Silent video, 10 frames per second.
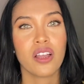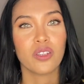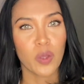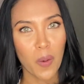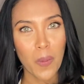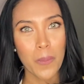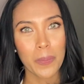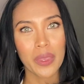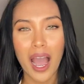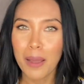So
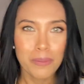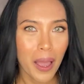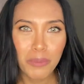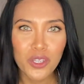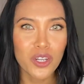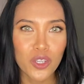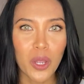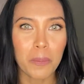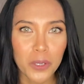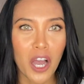I'm just gonna
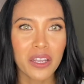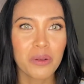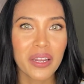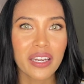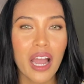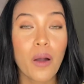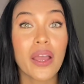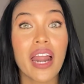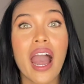stop talking right now and